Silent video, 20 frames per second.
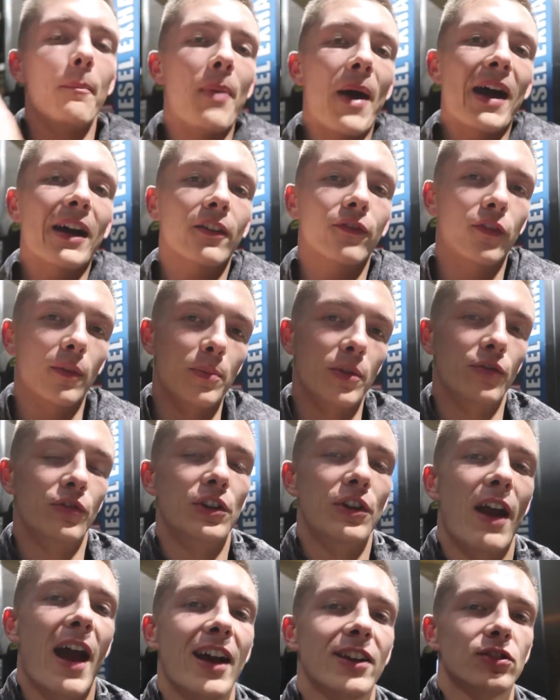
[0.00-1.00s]
back from the
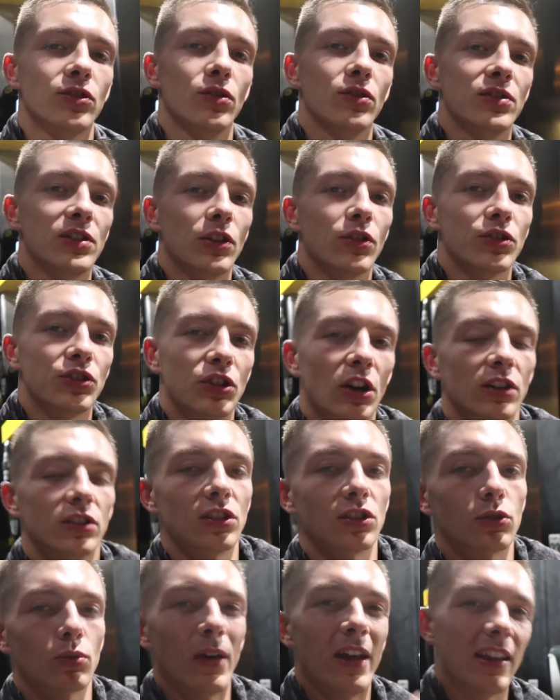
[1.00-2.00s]
rear axles, it'll start
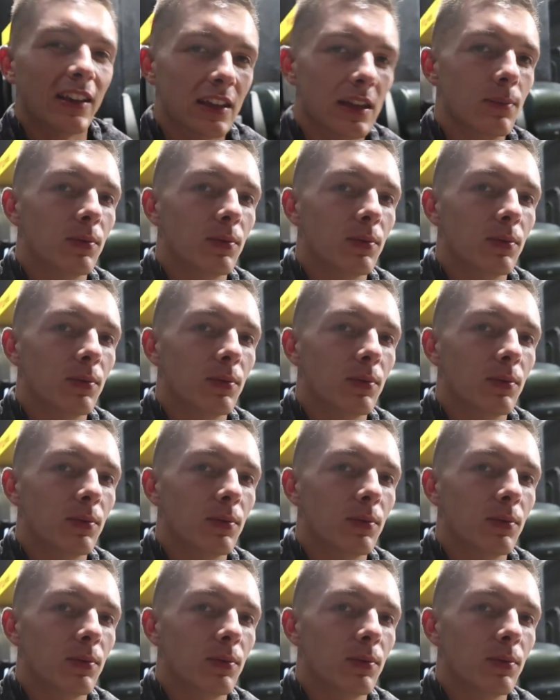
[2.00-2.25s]
to sway and